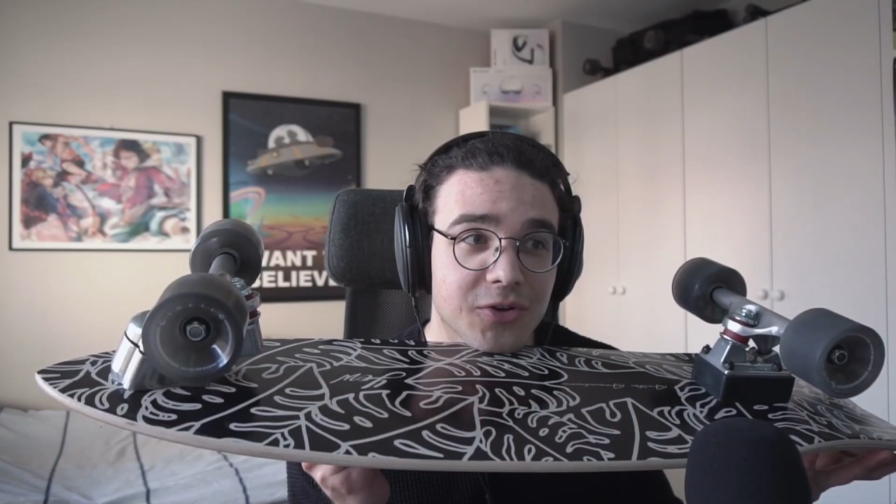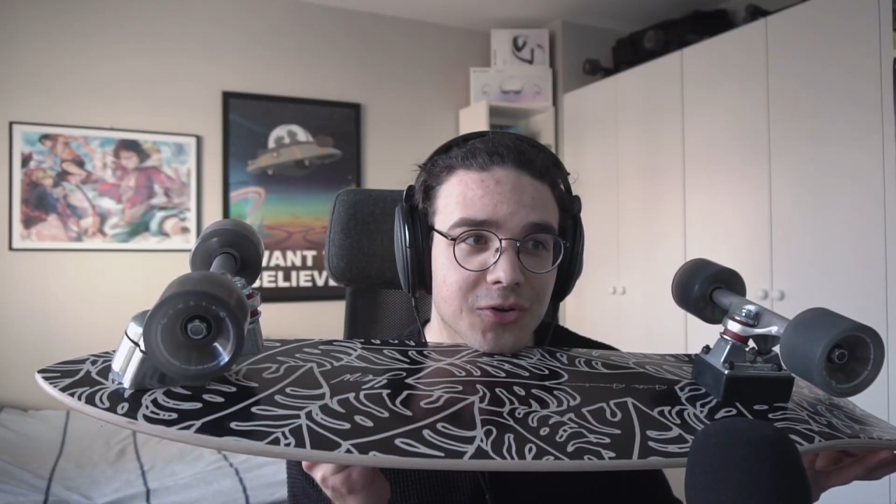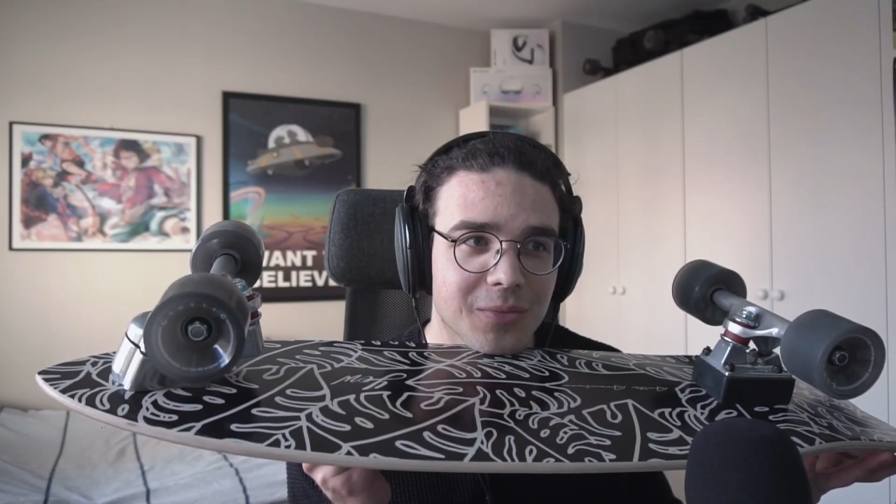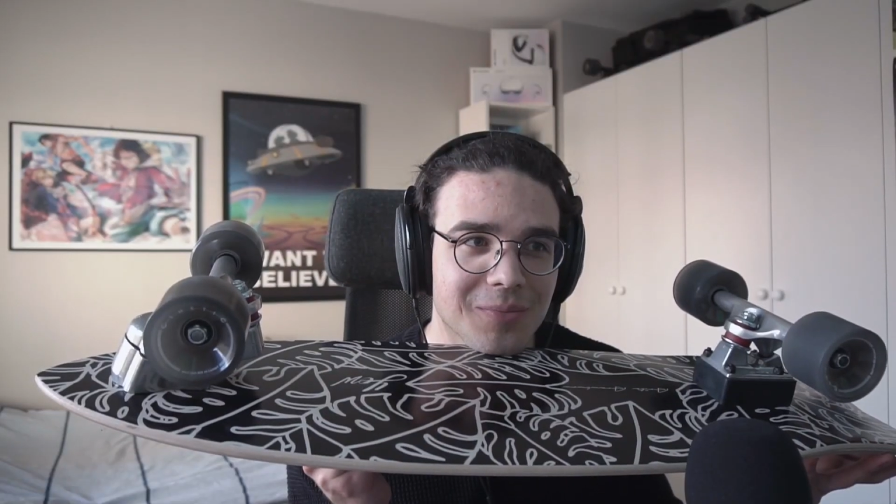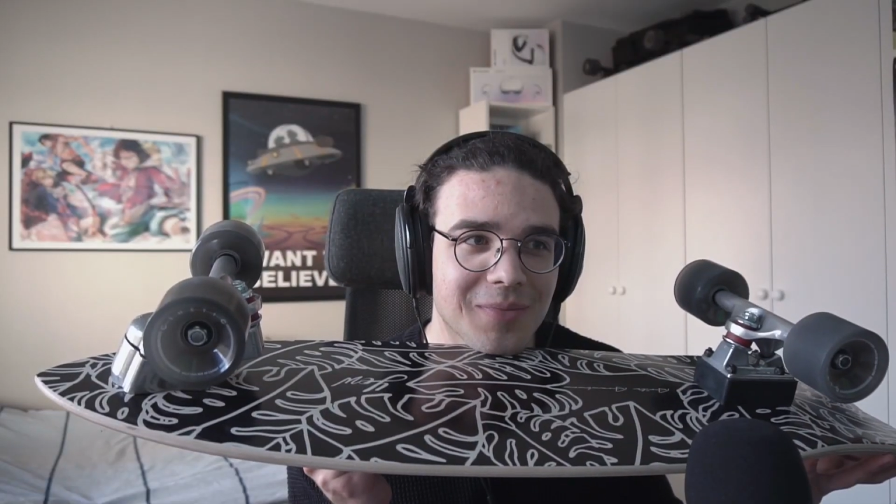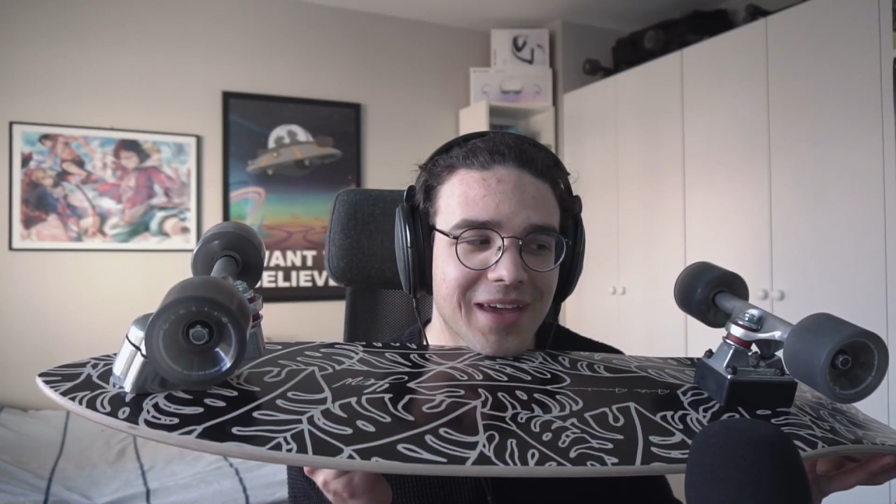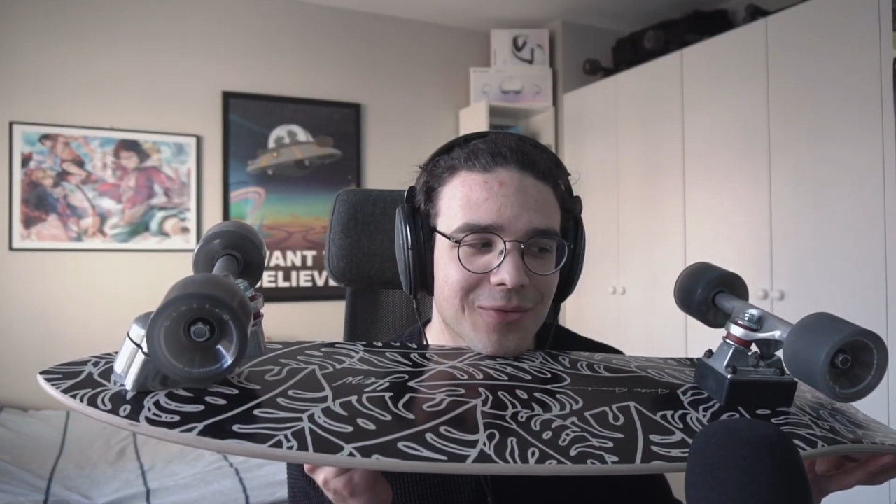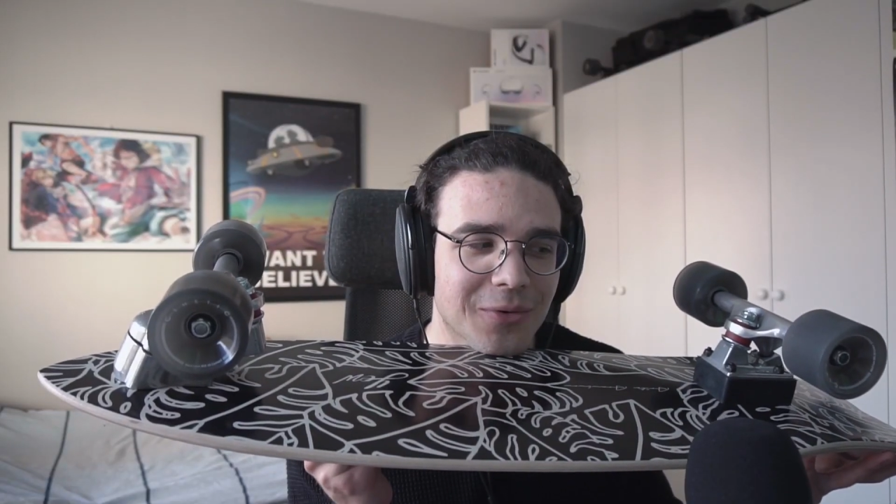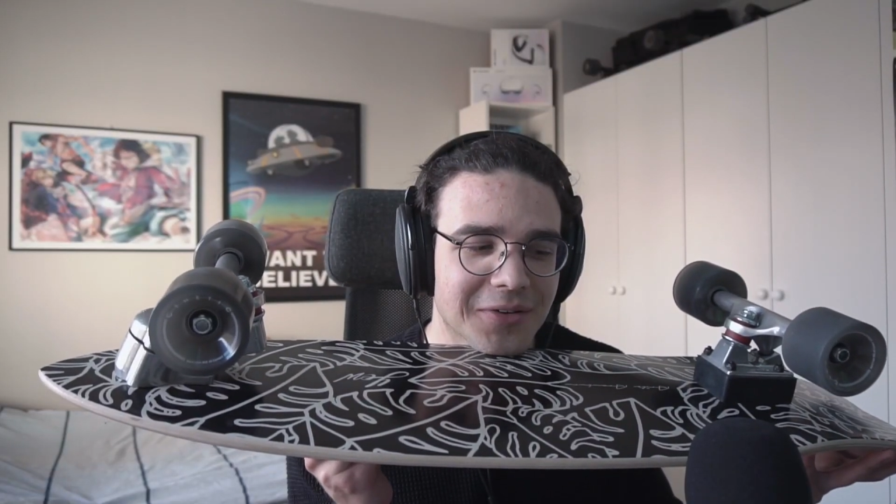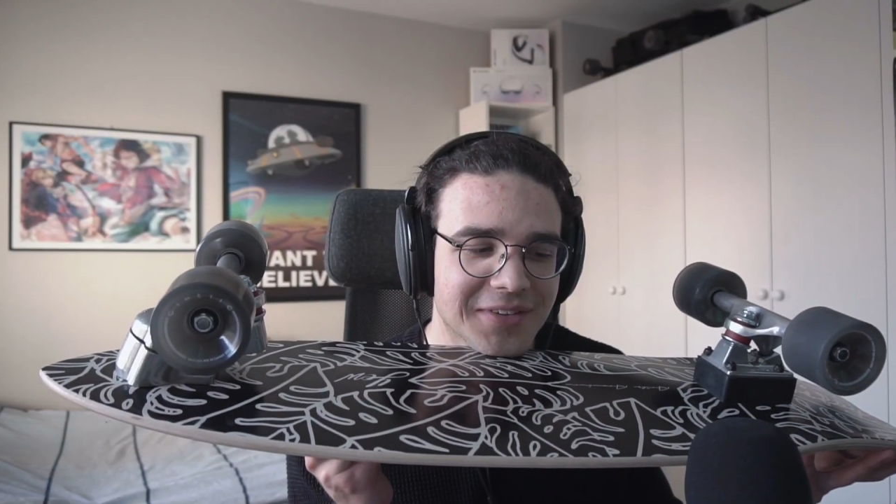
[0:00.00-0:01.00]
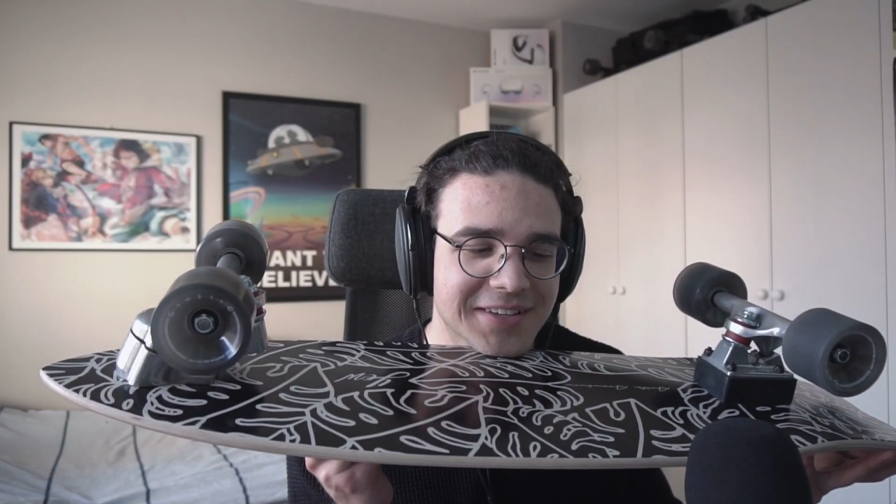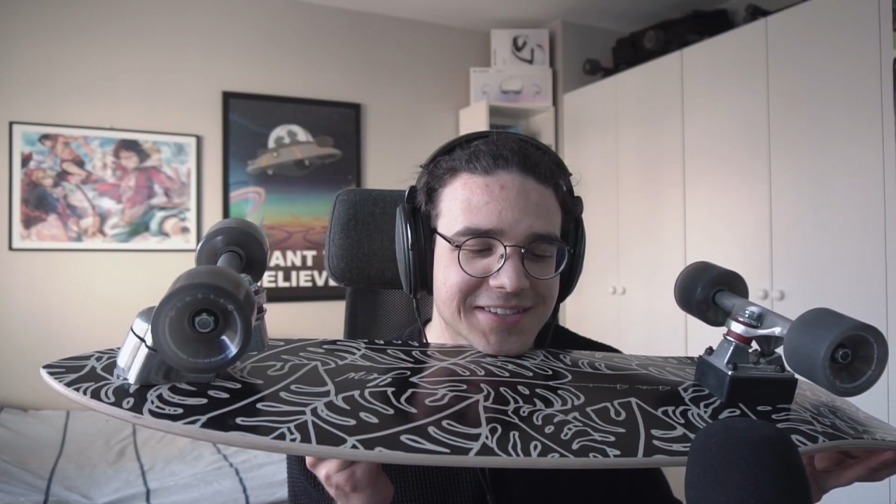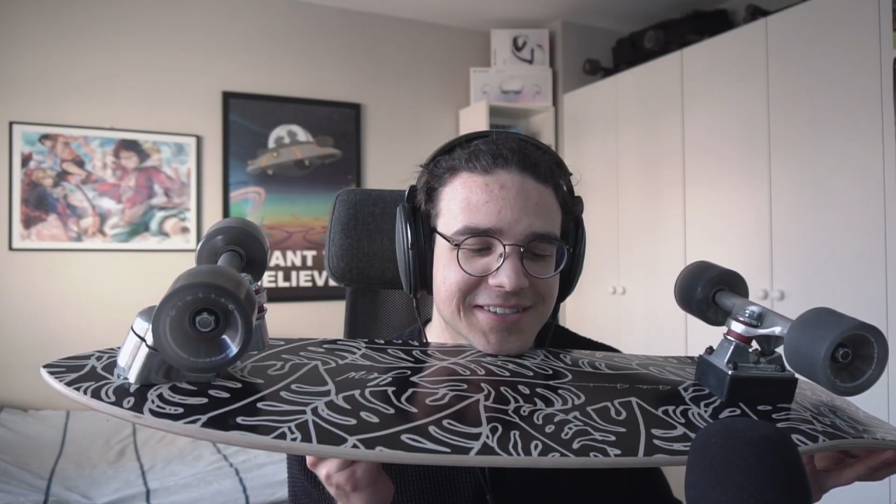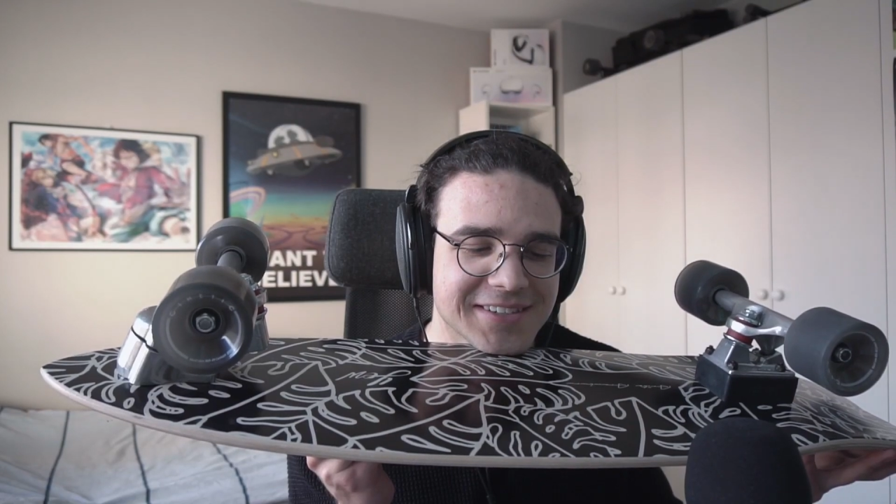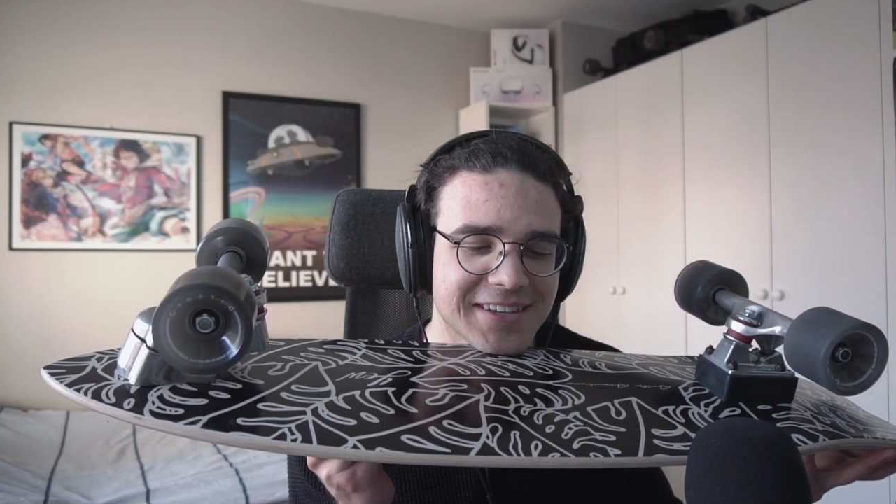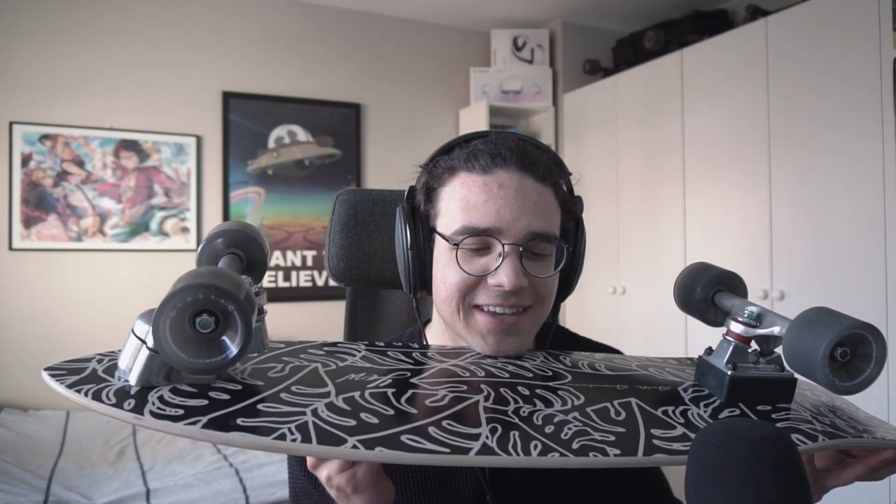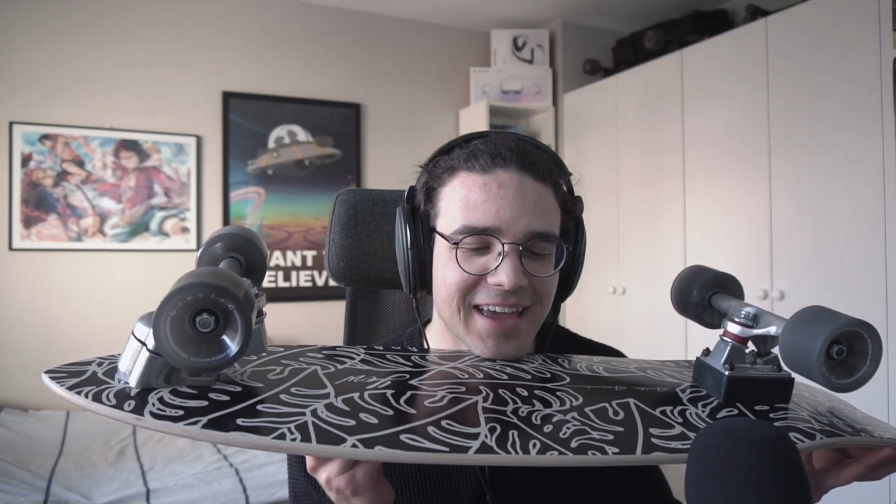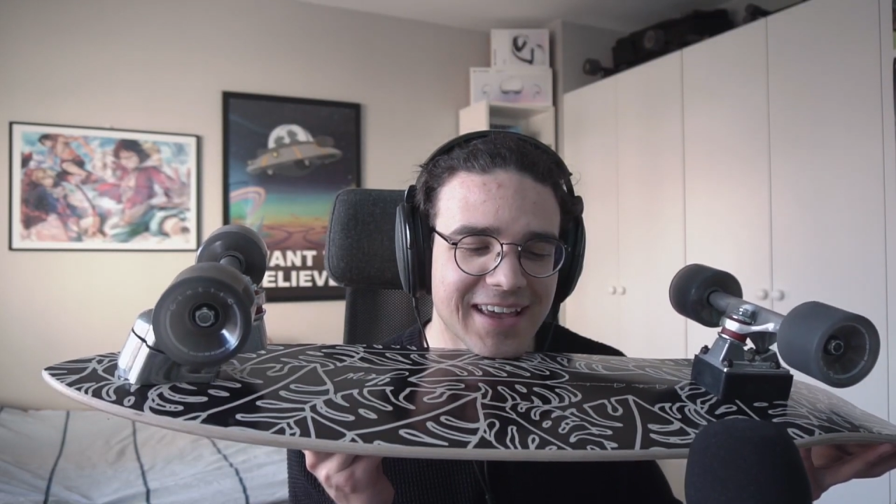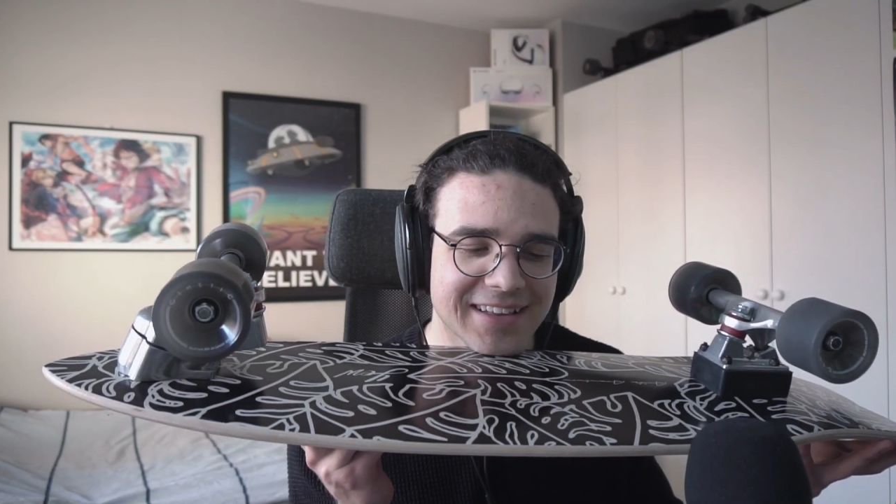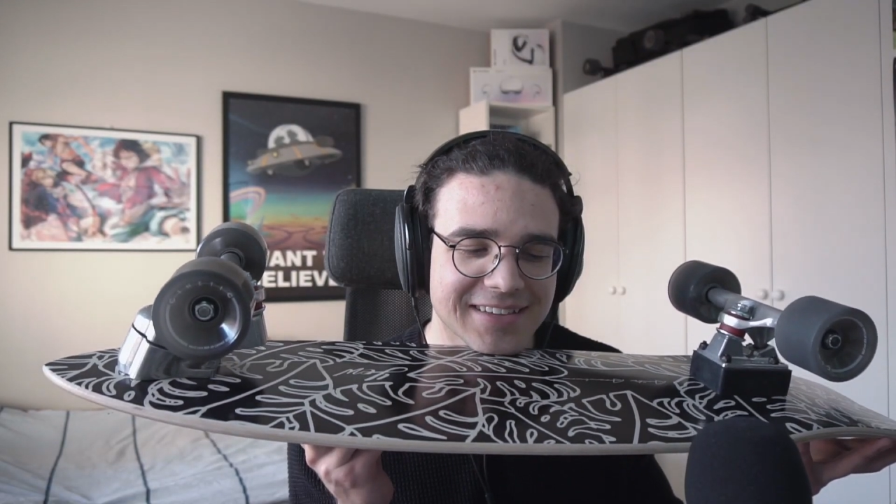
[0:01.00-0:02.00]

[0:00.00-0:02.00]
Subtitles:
could make one of these skate